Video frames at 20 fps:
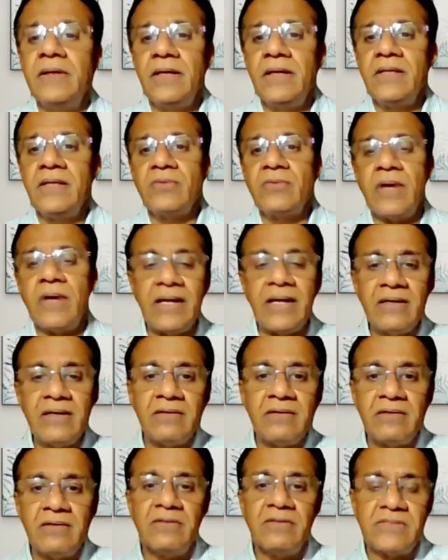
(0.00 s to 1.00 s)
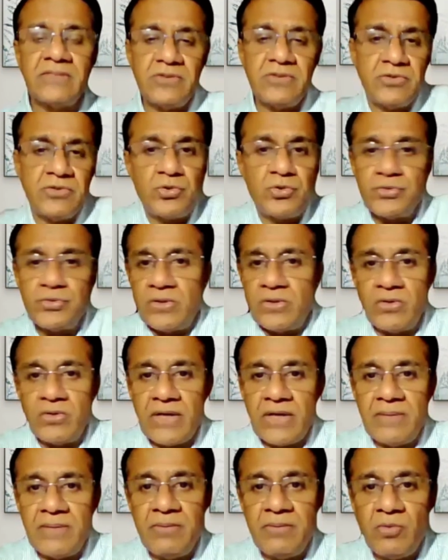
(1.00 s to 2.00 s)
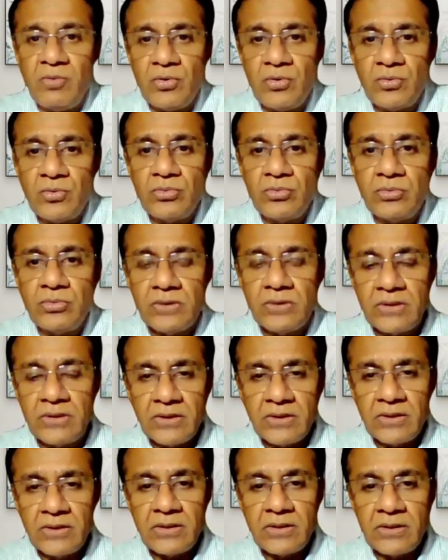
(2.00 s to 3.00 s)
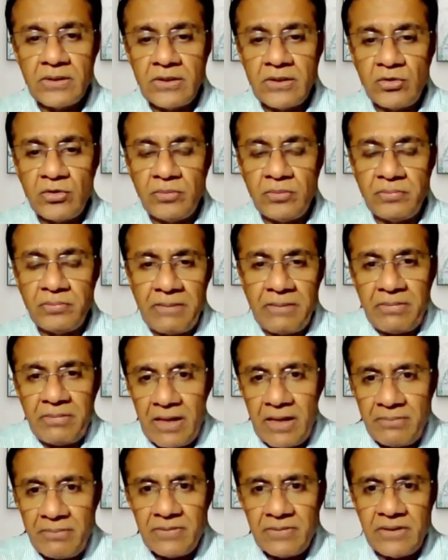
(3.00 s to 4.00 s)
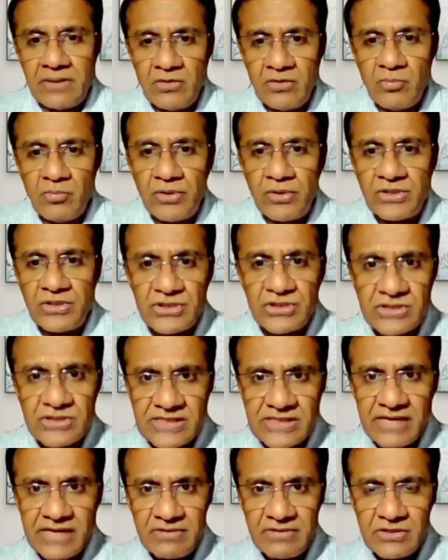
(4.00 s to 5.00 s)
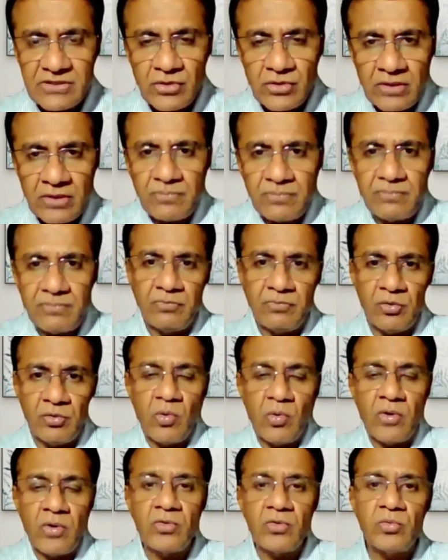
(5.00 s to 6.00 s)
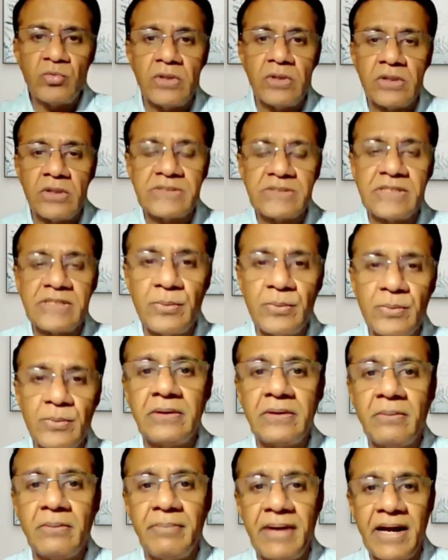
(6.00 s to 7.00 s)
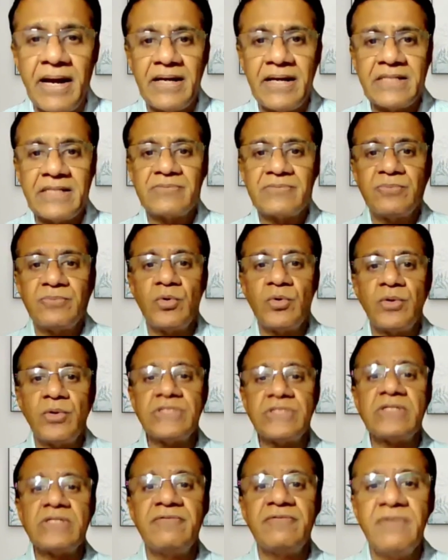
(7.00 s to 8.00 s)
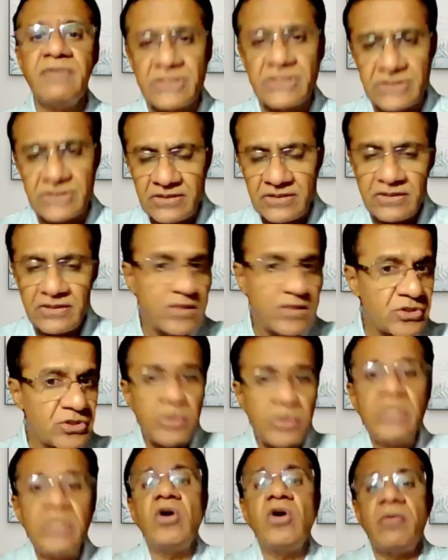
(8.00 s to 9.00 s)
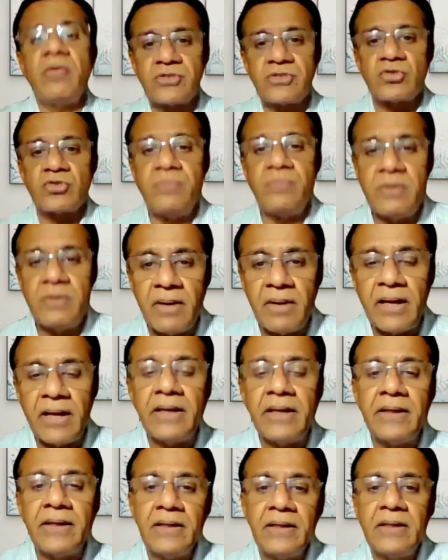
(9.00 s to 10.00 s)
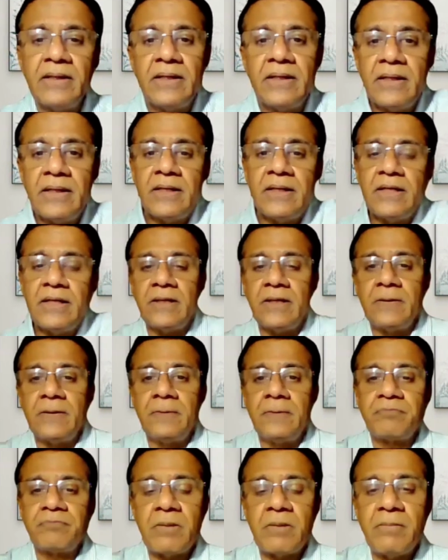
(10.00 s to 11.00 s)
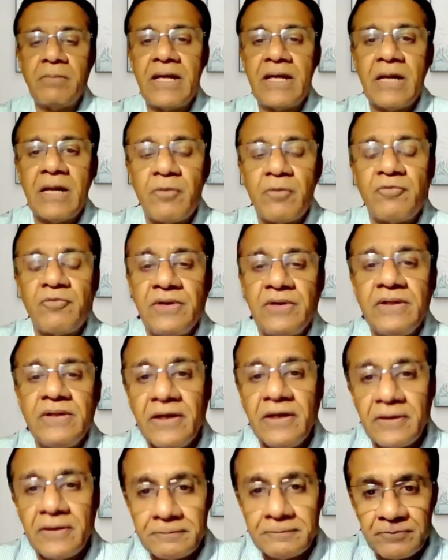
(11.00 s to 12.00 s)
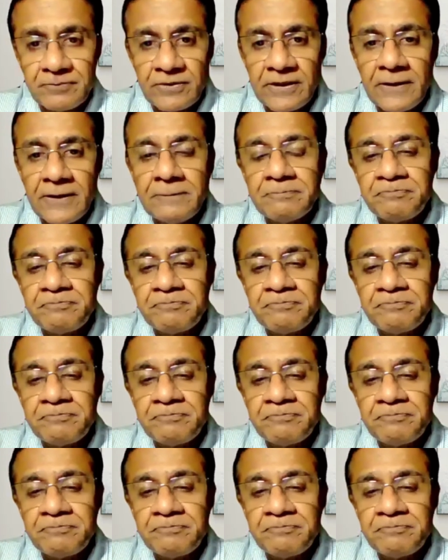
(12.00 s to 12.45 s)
So I can decide to choose, or I may want to, I'm a little more digital savvy, so I would want to work, say, with a brand that's more digital first. So e-commerce could be my cup of tea there, right?